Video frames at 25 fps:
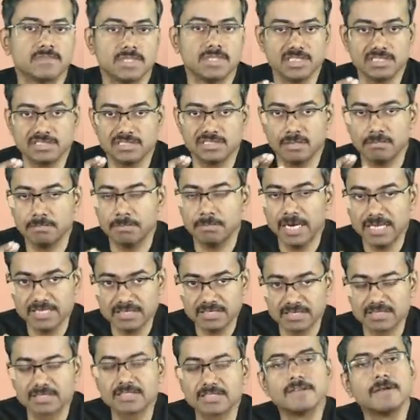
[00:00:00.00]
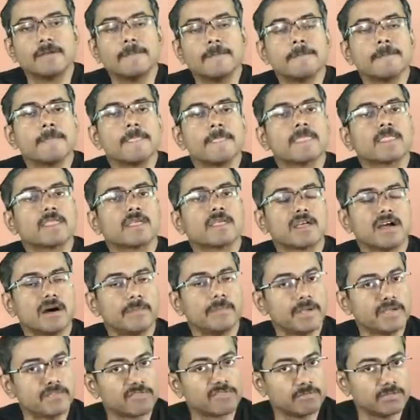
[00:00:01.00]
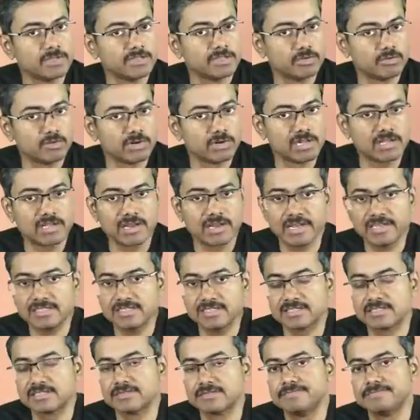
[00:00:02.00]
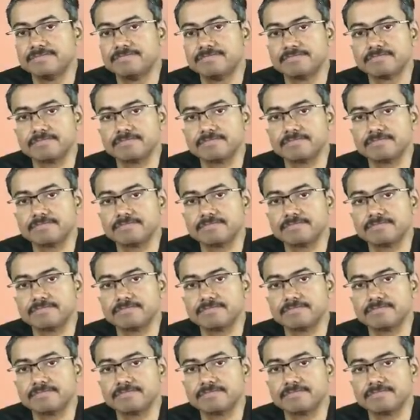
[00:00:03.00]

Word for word: This is the bus coming from the neural crest.